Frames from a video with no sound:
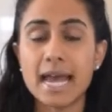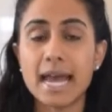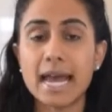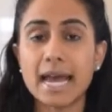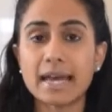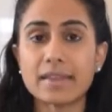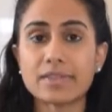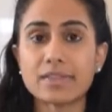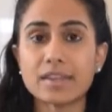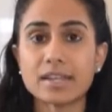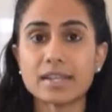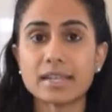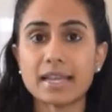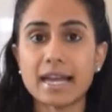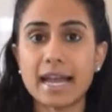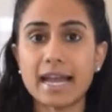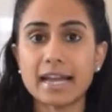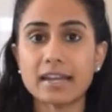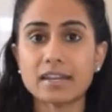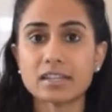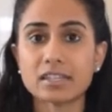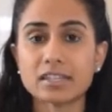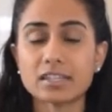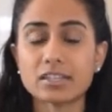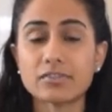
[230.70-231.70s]
and then
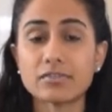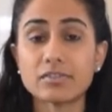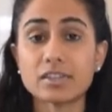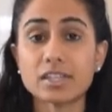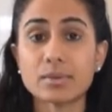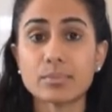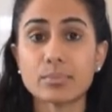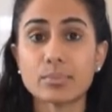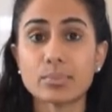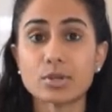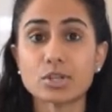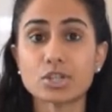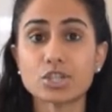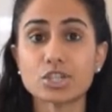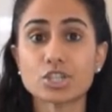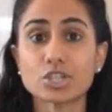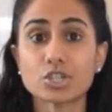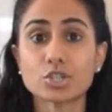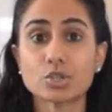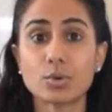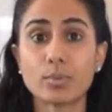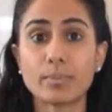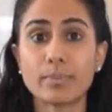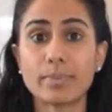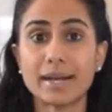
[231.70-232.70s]
actively push
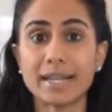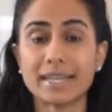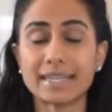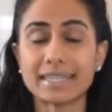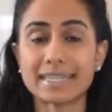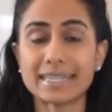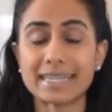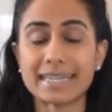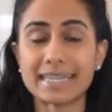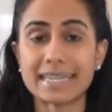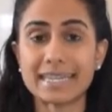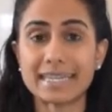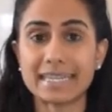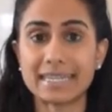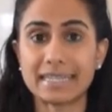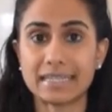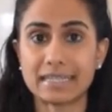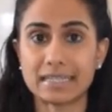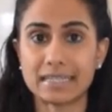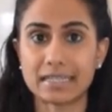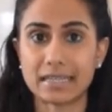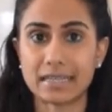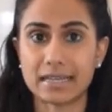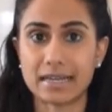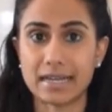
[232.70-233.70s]
your belly
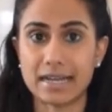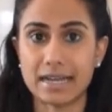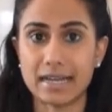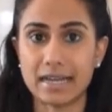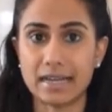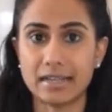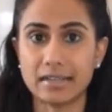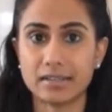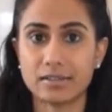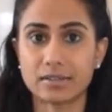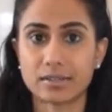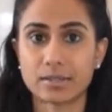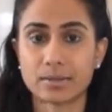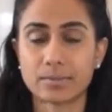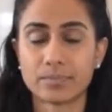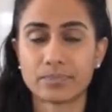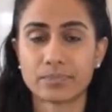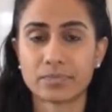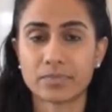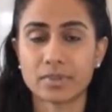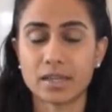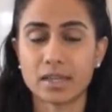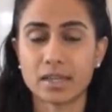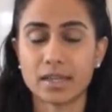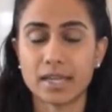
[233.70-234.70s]
into the hand.
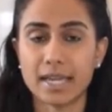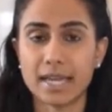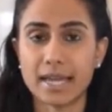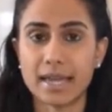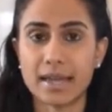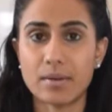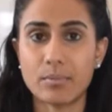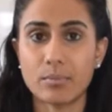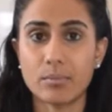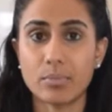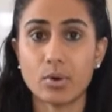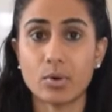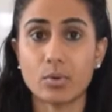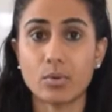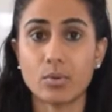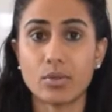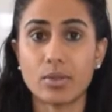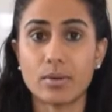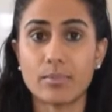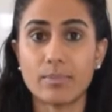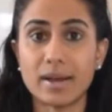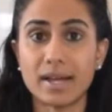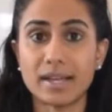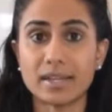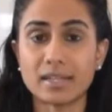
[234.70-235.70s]
Again, pull
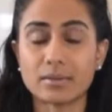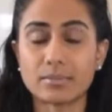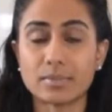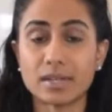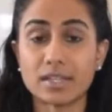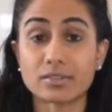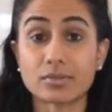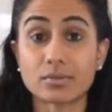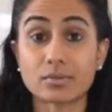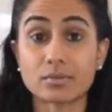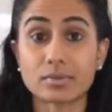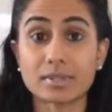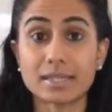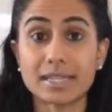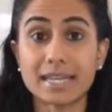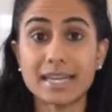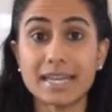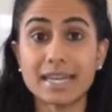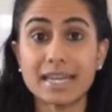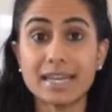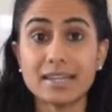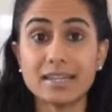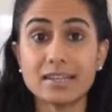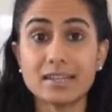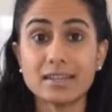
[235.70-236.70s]
the belly muscles
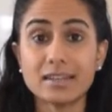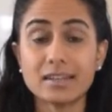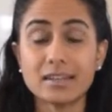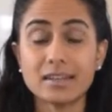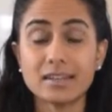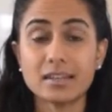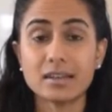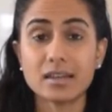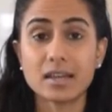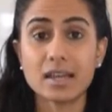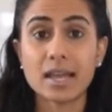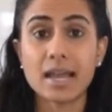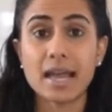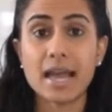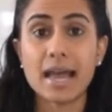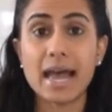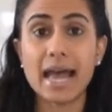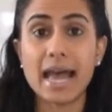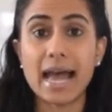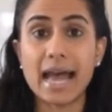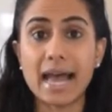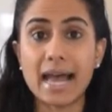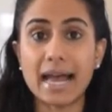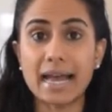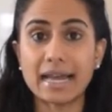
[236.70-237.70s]
in
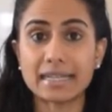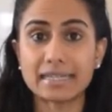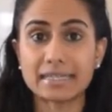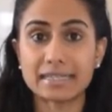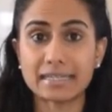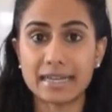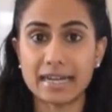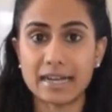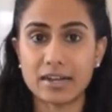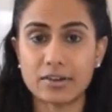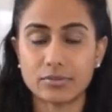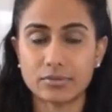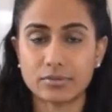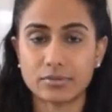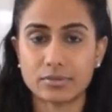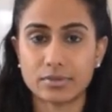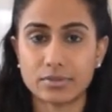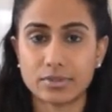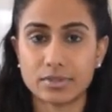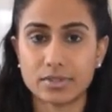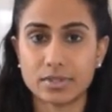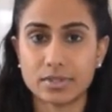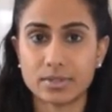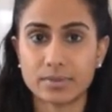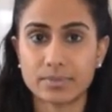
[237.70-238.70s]
and
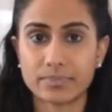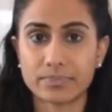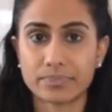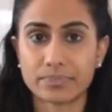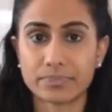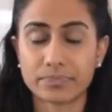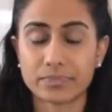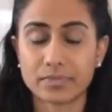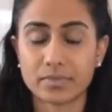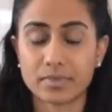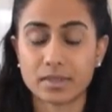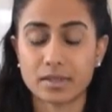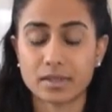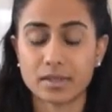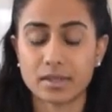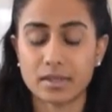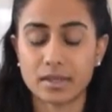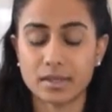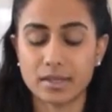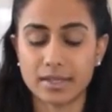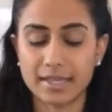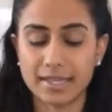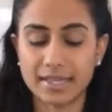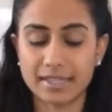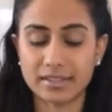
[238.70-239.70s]
out.
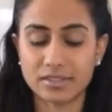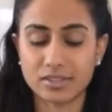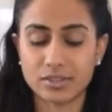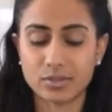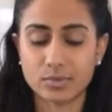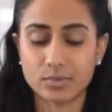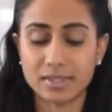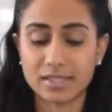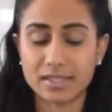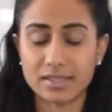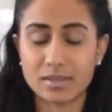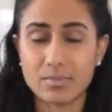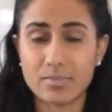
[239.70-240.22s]
Again, squeeze the